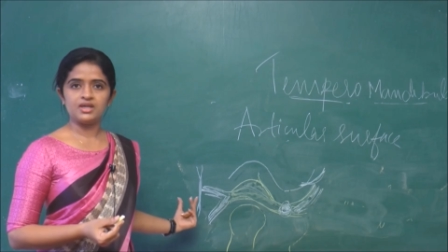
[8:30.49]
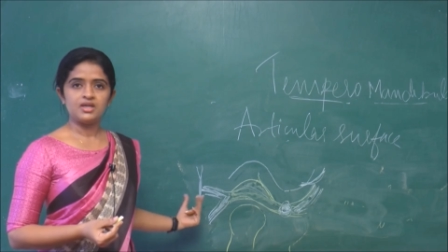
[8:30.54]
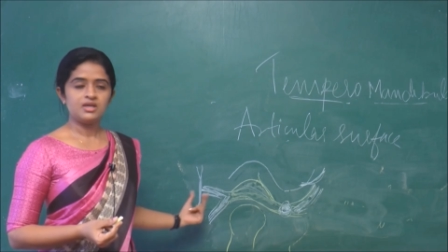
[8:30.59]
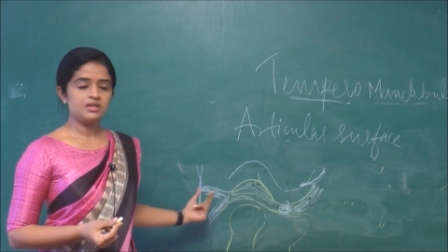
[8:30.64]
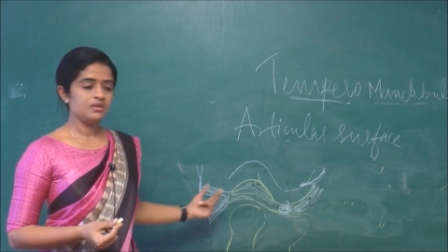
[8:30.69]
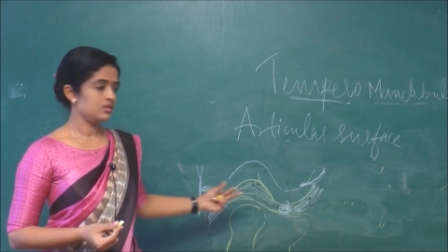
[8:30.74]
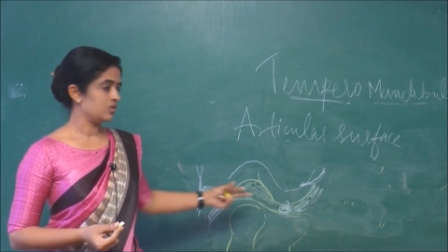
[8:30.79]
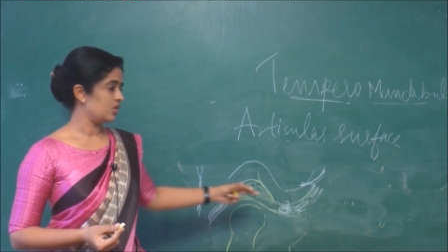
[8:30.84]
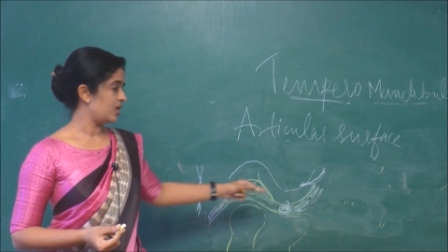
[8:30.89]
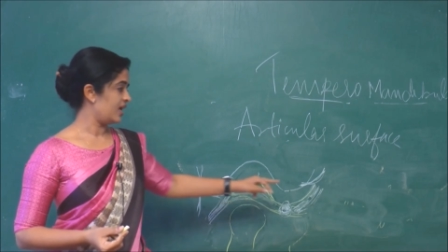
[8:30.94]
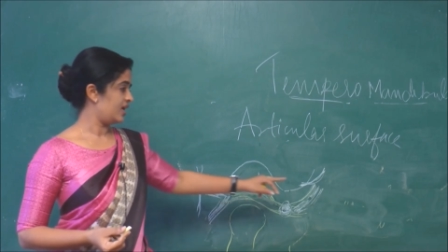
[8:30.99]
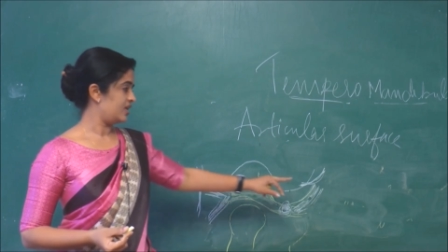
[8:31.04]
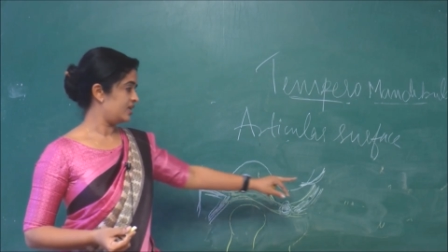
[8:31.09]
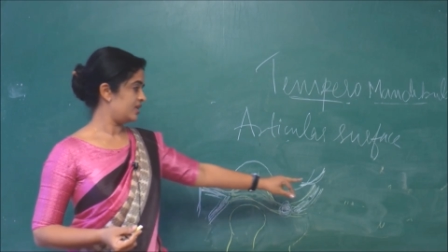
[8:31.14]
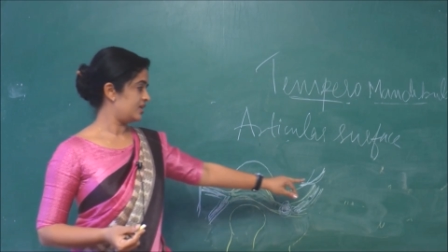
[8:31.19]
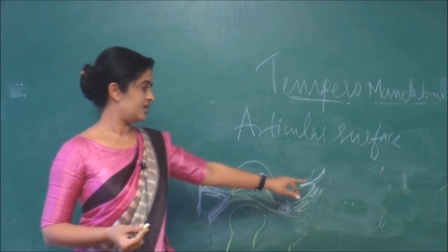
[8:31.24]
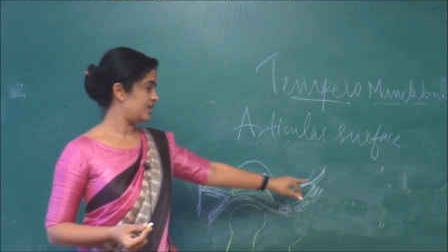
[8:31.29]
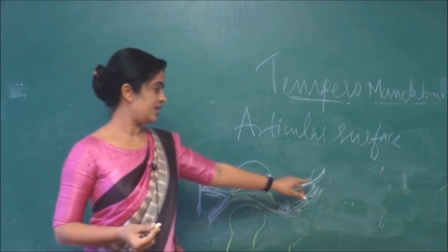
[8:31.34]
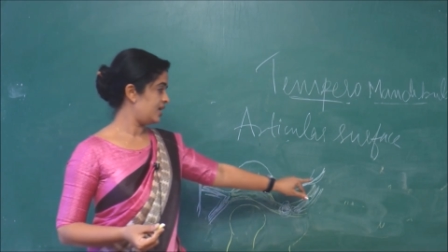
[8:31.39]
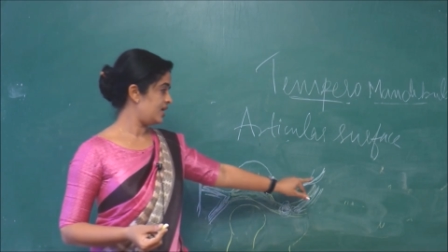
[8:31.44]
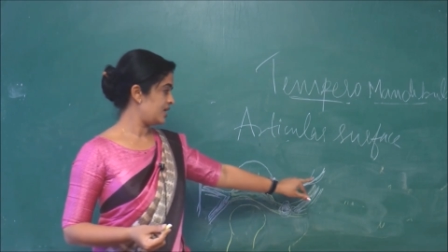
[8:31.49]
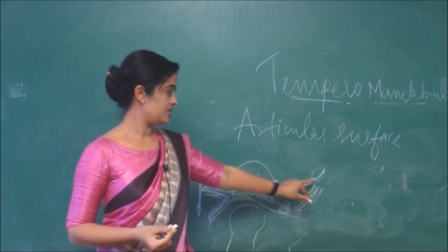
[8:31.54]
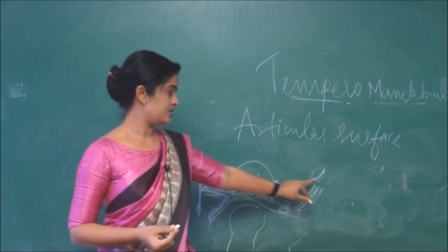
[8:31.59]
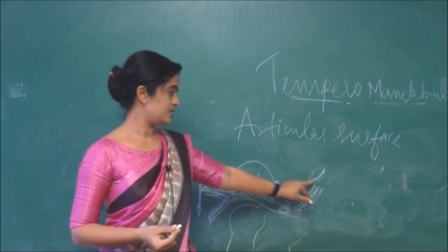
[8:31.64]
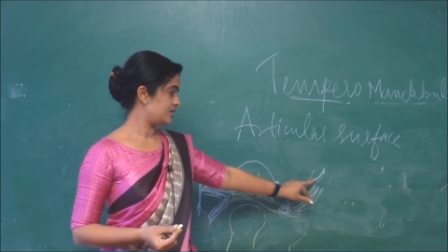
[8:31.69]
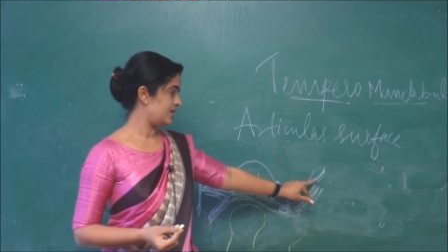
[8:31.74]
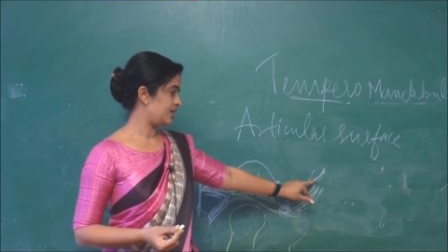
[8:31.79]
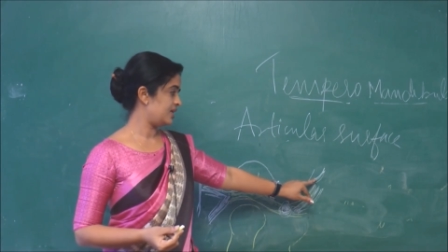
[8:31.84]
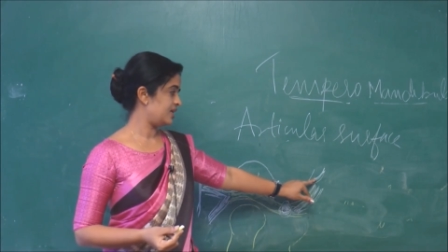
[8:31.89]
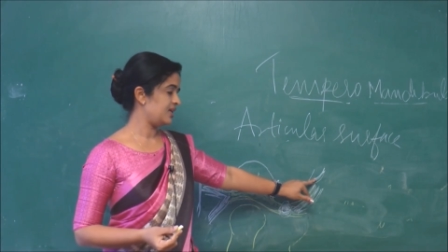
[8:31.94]
So, anteriorly it is
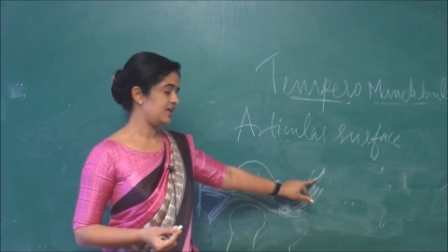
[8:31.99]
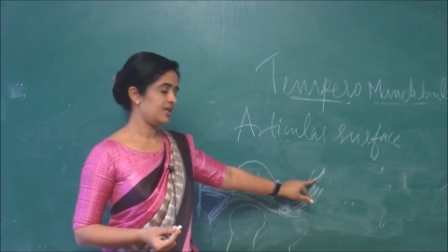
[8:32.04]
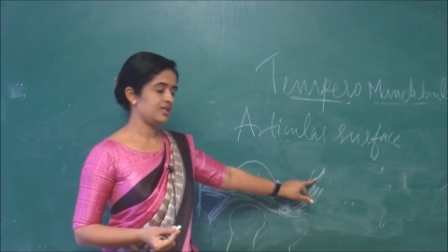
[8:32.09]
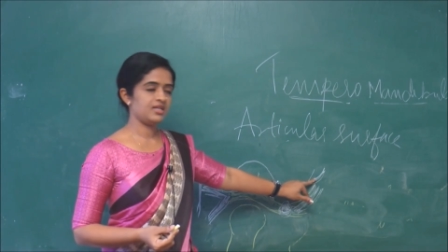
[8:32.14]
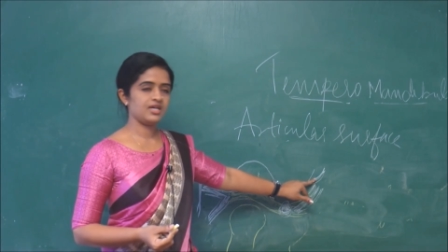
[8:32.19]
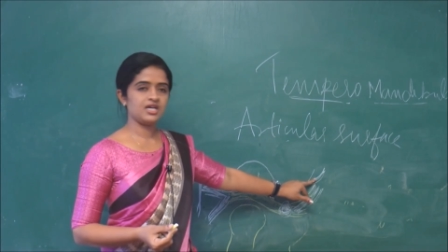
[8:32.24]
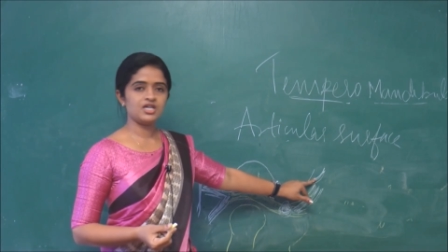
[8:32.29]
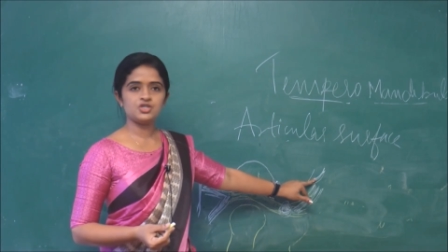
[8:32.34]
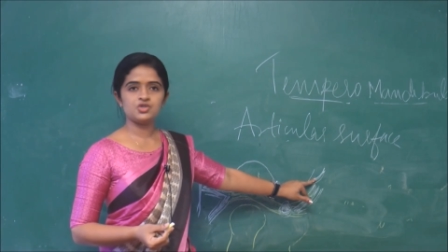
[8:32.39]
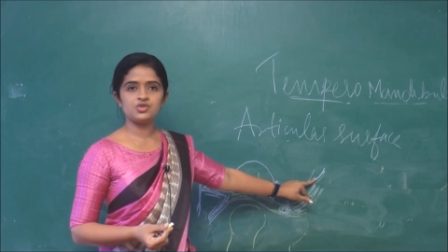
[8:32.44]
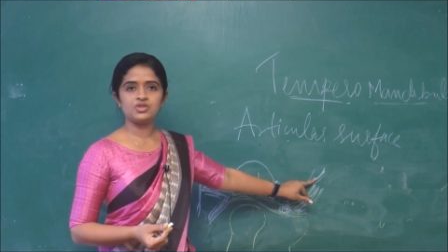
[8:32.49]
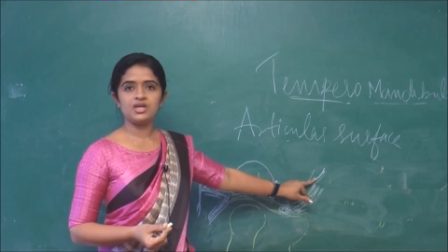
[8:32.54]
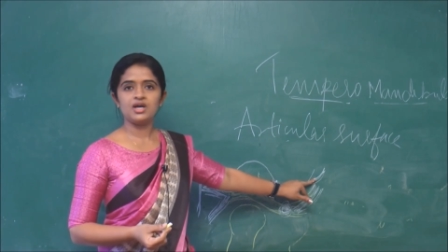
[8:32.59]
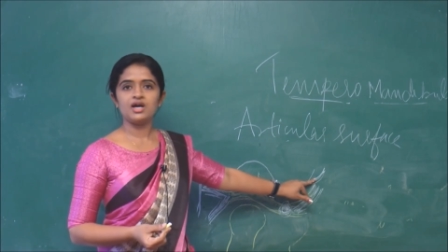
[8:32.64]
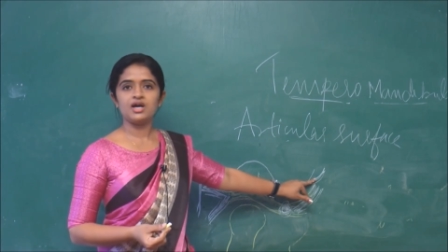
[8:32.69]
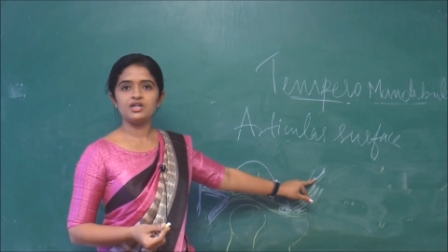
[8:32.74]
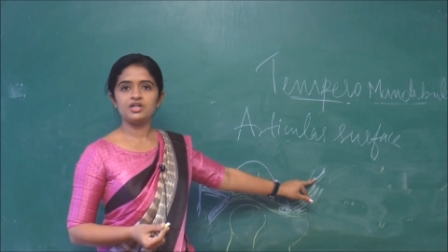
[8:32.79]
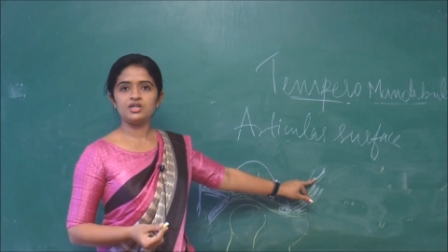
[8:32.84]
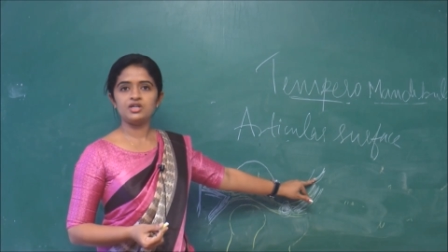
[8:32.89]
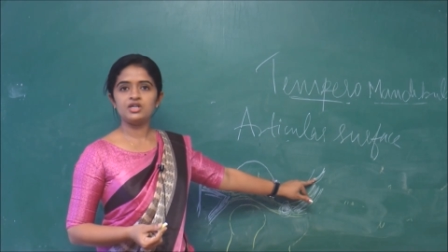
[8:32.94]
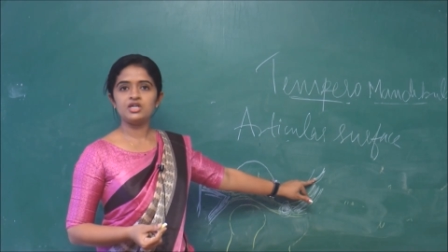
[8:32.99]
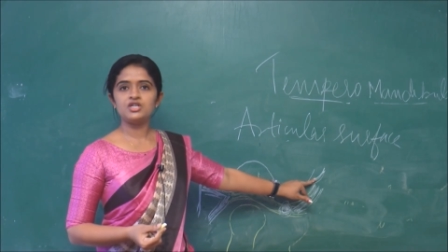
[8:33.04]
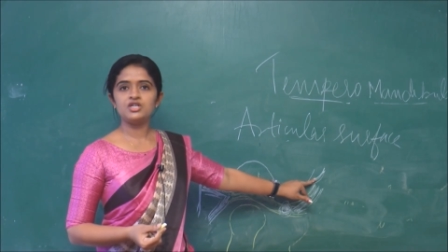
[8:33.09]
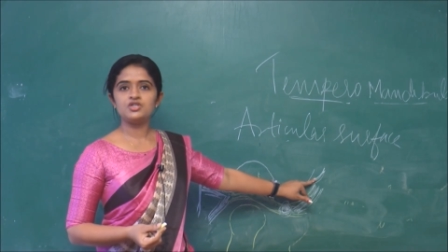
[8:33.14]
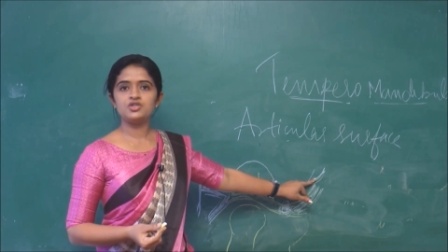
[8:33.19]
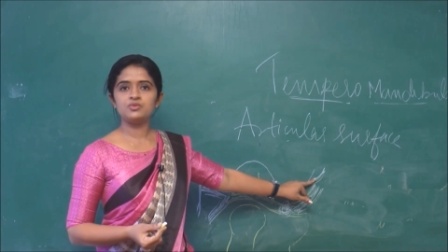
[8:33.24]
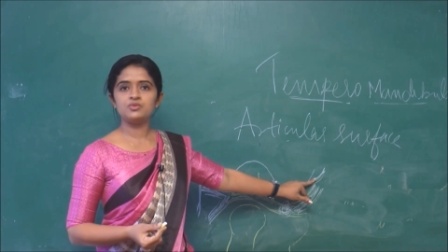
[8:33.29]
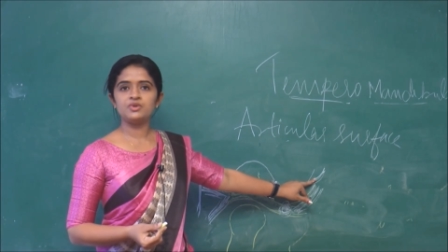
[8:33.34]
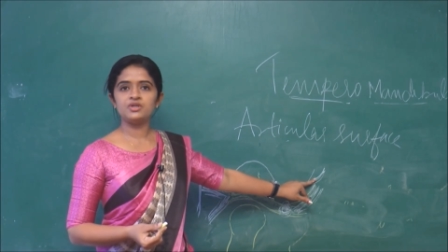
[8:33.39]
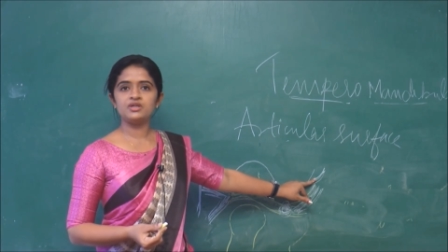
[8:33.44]
getting attached to the articular
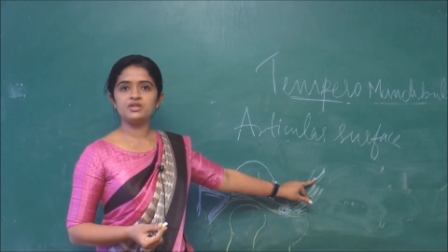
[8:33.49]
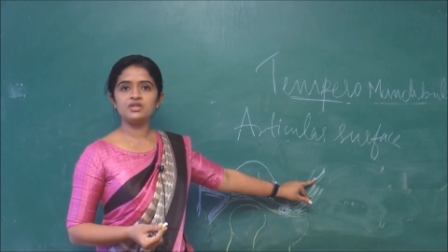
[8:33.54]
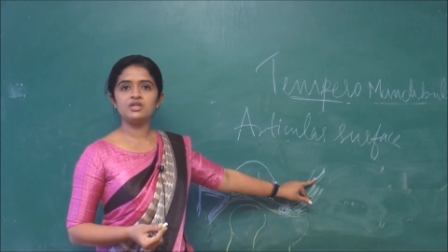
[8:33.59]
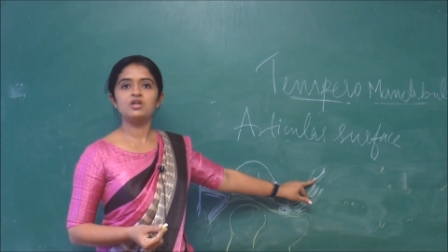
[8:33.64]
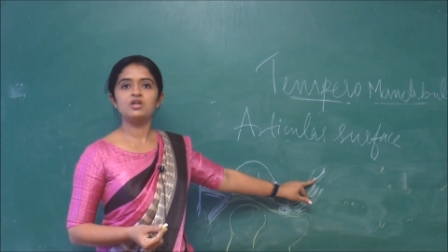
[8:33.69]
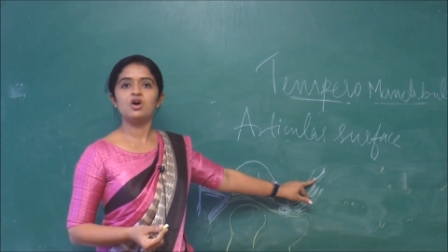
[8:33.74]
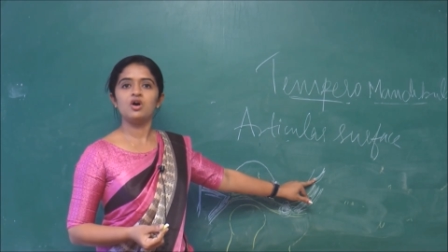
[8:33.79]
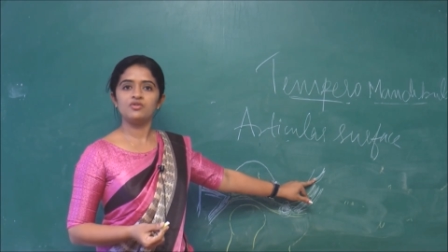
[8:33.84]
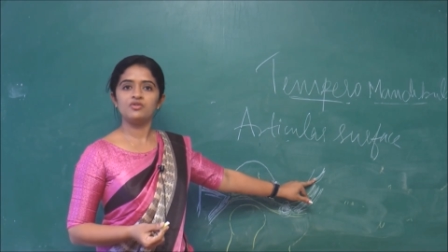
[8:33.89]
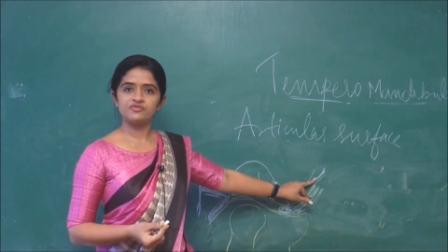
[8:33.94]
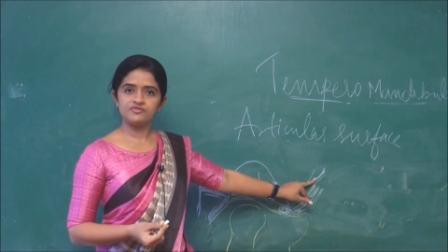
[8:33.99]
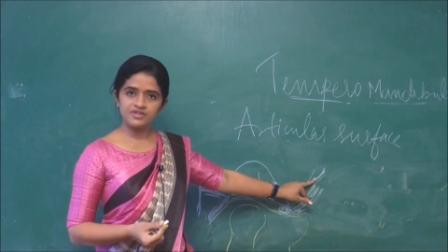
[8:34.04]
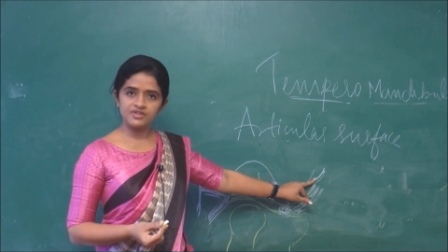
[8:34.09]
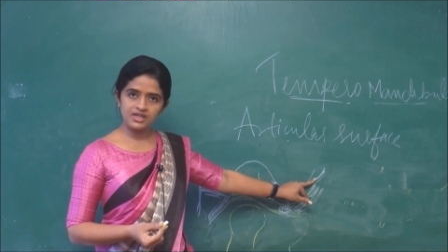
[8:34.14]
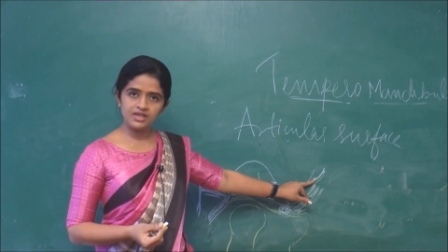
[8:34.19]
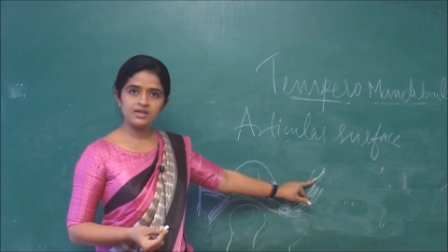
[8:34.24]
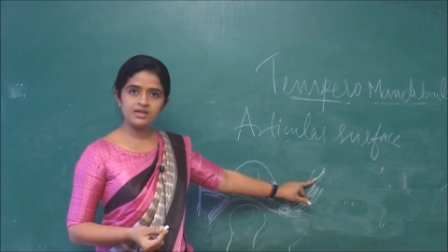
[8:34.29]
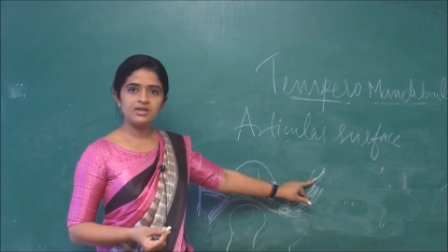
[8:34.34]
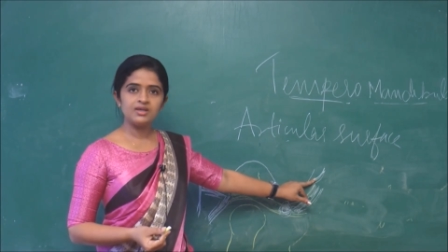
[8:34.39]
tubercle of the